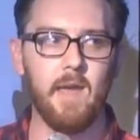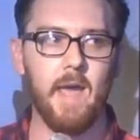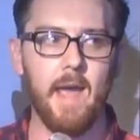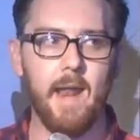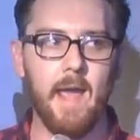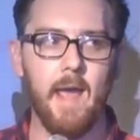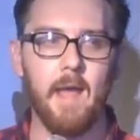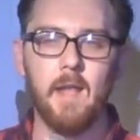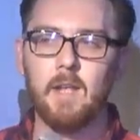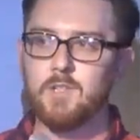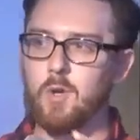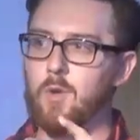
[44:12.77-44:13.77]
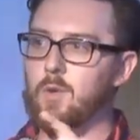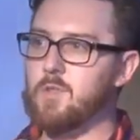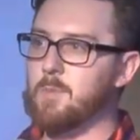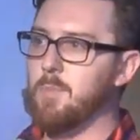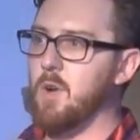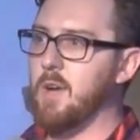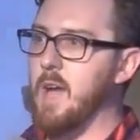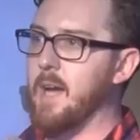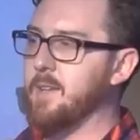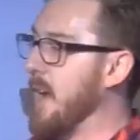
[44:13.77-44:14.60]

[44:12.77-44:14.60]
And uh, so Rosenborg had,